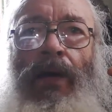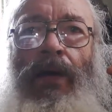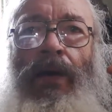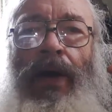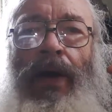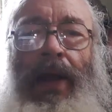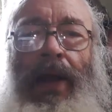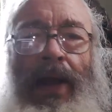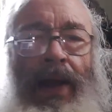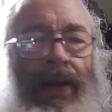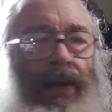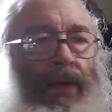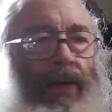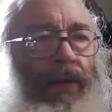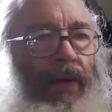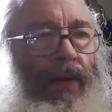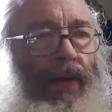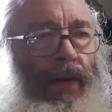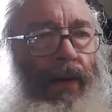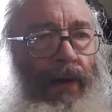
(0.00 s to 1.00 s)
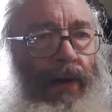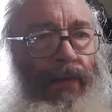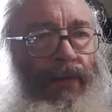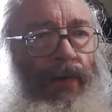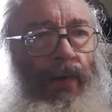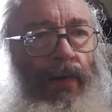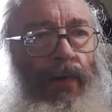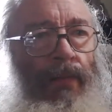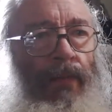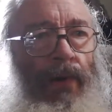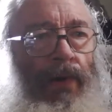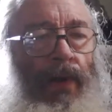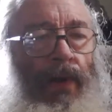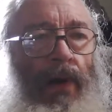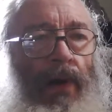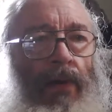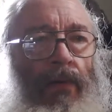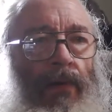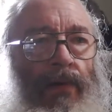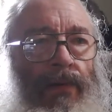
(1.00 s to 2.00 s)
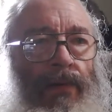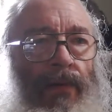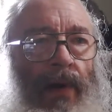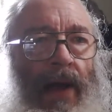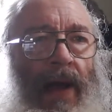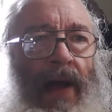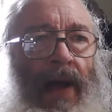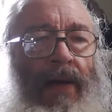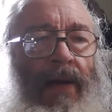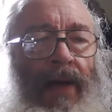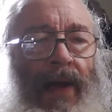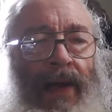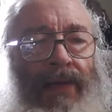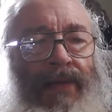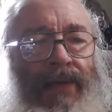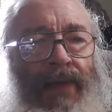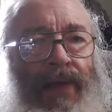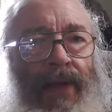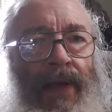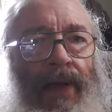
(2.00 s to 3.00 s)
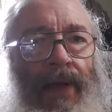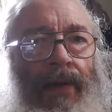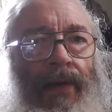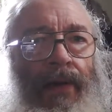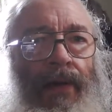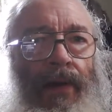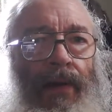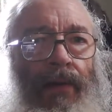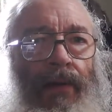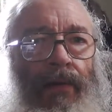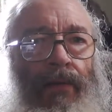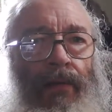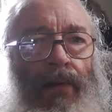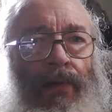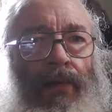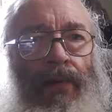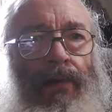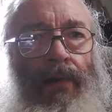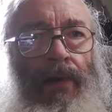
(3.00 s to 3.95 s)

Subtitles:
And showed him where the other ones were at in case he needed another one.